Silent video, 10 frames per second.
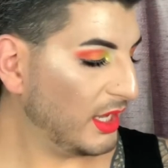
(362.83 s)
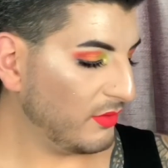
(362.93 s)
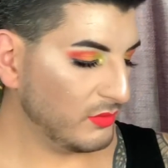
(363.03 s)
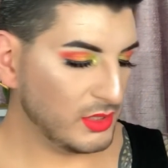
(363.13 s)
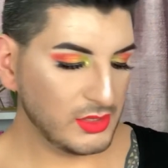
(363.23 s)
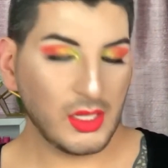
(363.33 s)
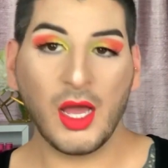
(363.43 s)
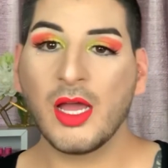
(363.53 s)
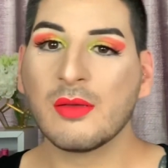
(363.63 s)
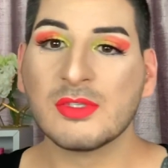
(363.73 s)
that one.
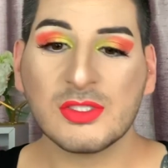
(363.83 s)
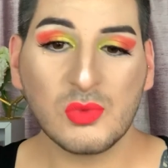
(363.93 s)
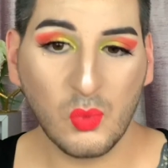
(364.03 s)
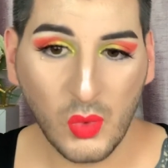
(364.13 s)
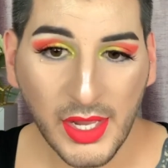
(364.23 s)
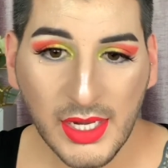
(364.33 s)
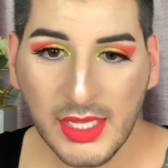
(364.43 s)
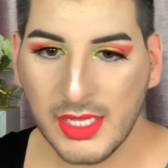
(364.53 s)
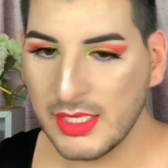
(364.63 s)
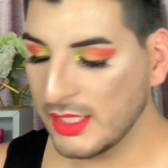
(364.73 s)
I am
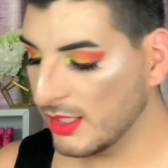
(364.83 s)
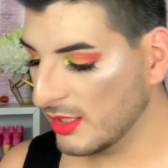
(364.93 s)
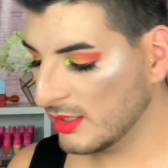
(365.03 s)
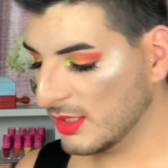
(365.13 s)
sweating in here.